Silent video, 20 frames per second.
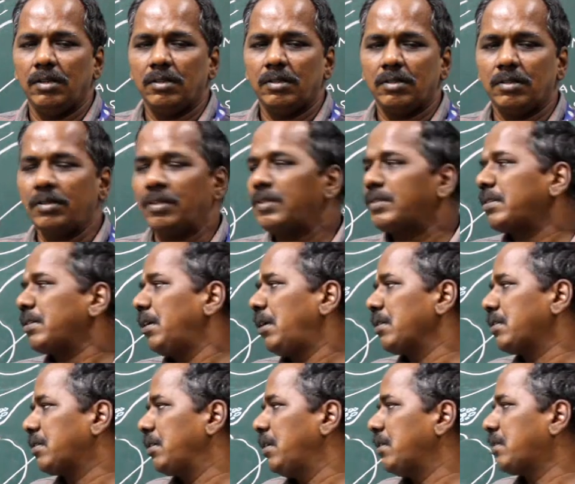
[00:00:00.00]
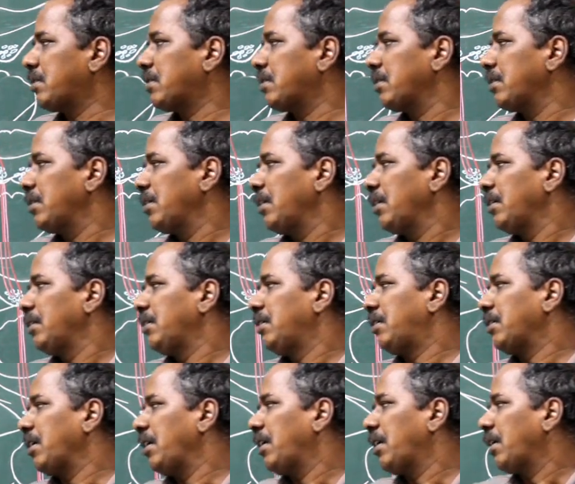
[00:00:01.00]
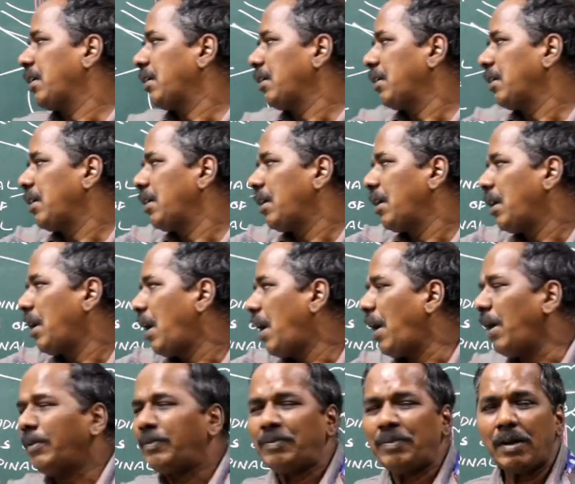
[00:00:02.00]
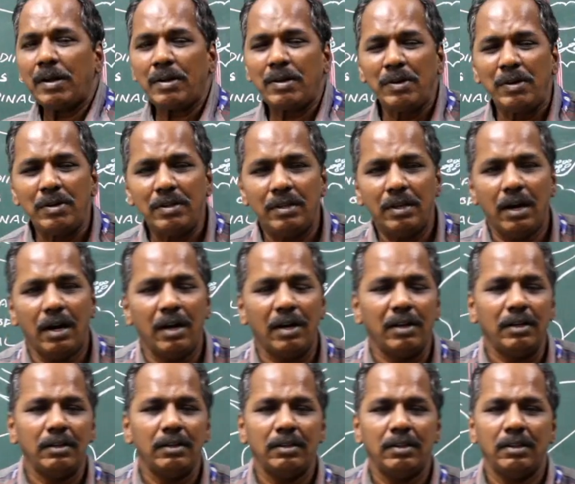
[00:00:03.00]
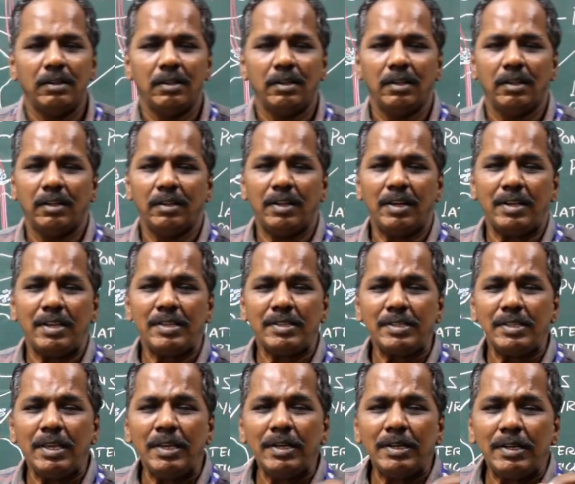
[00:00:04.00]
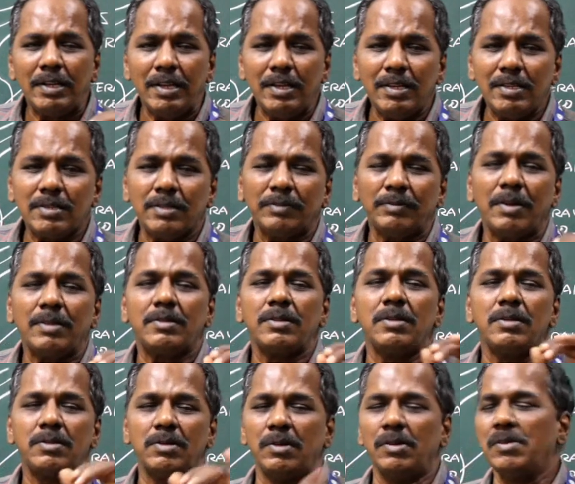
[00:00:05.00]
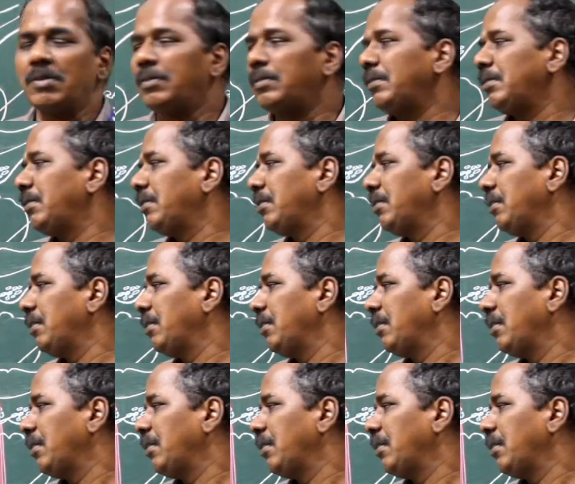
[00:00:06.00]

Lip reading: So this causes hypertonia, that is increased muscle tone,